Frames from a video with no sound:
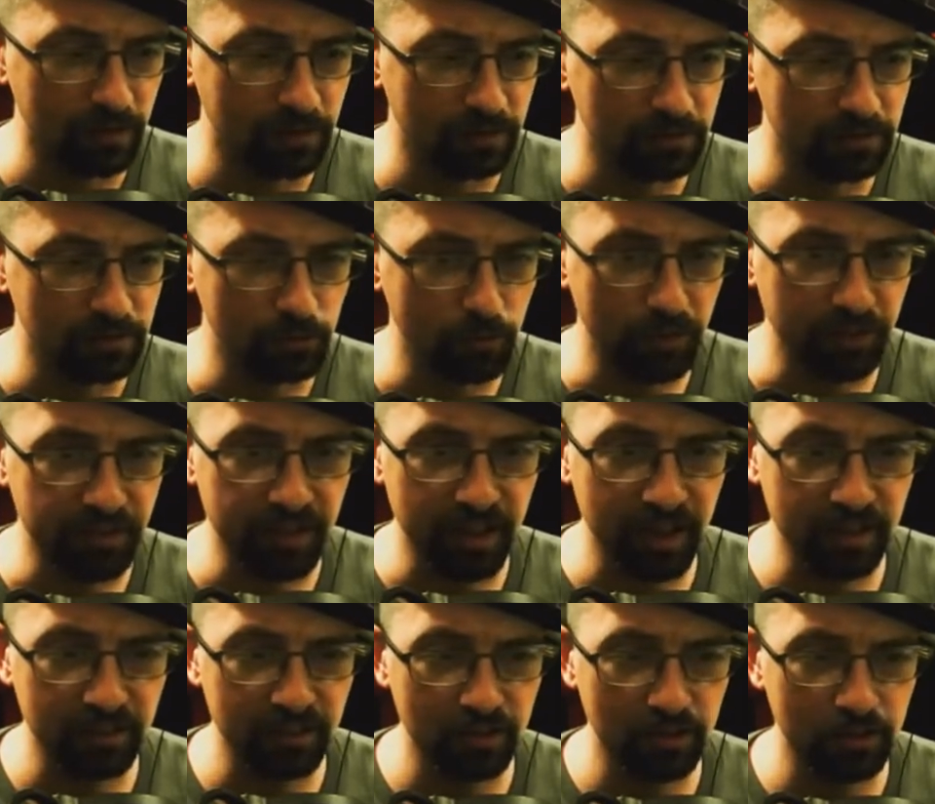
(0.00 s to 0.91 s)
with that
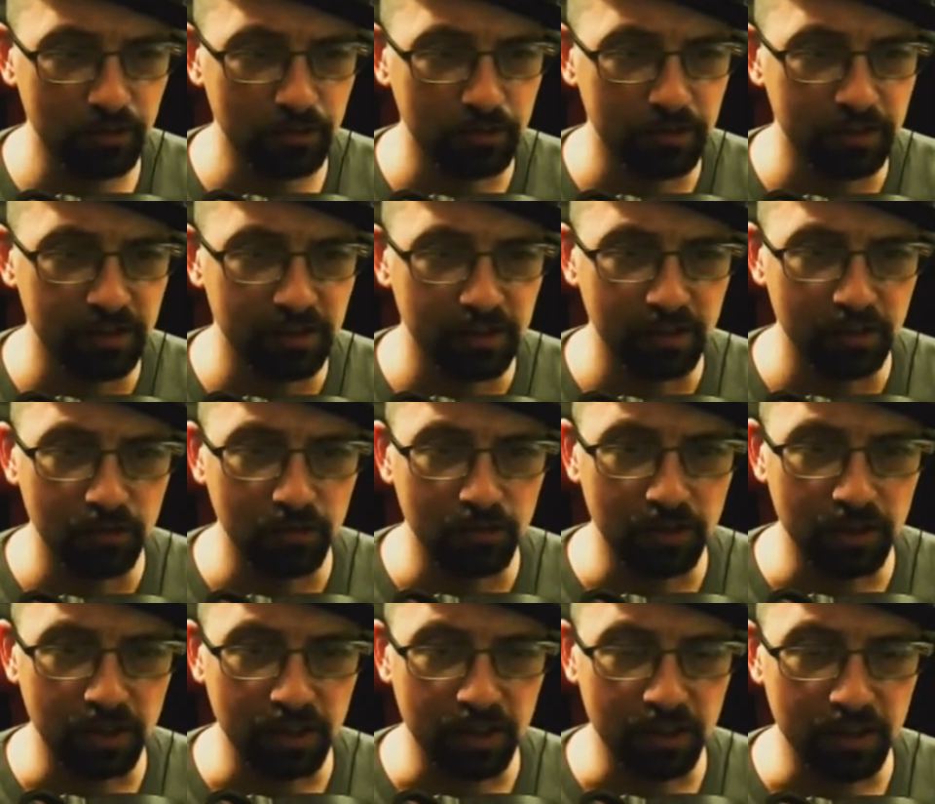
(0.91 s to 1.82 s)
though,
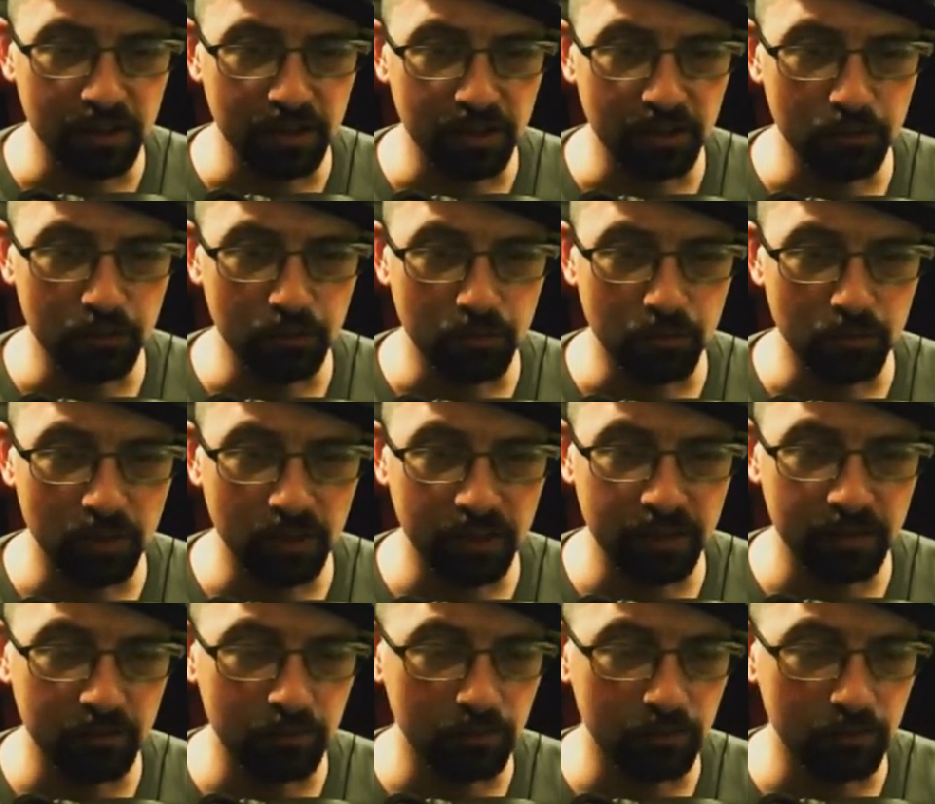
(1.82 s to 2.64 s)
you would run